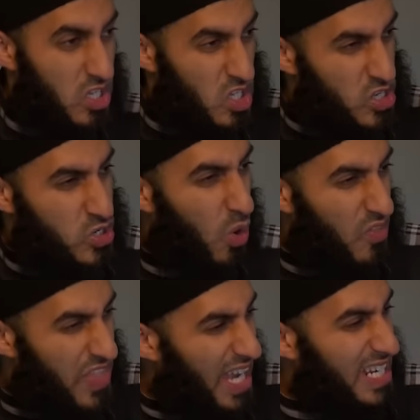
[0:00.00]

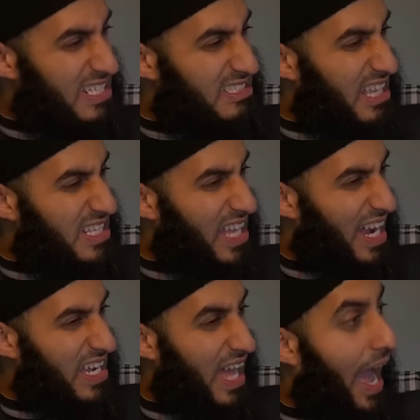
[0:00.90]
They're going to say to
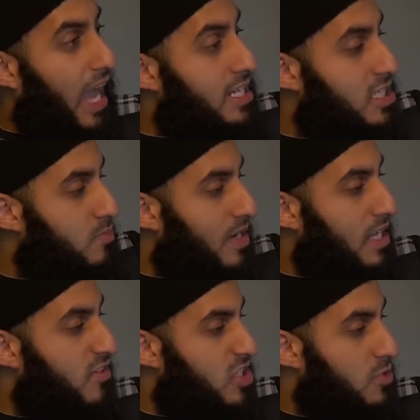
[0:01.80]
Allah, I
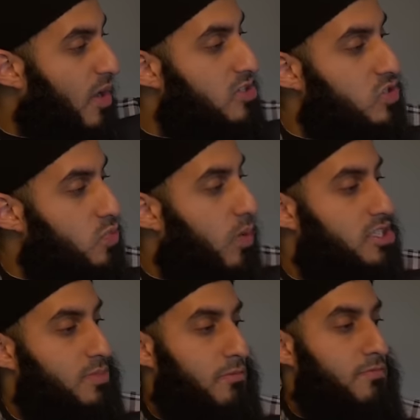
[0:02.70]
disbelieve in this person's
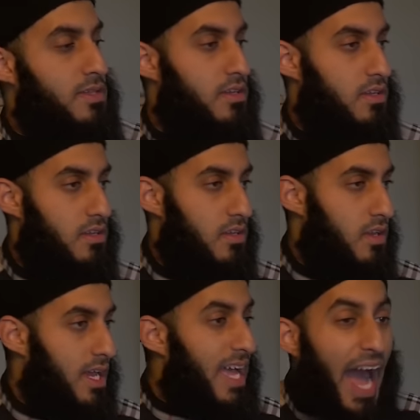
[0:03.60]
worship of me.
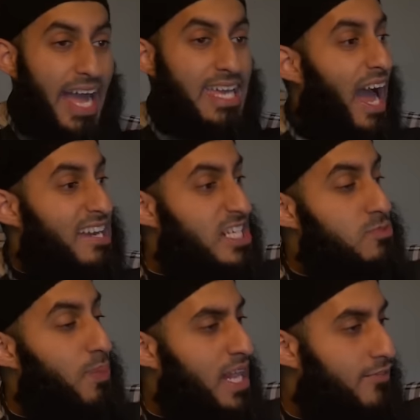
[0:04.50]
I
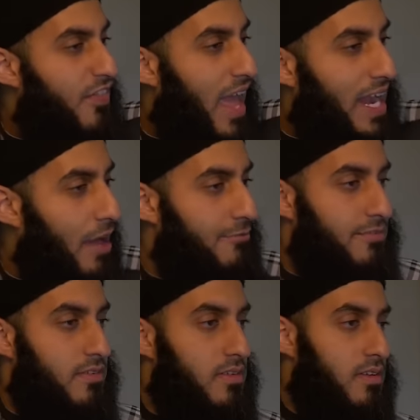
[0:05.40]
disbelieve in their love.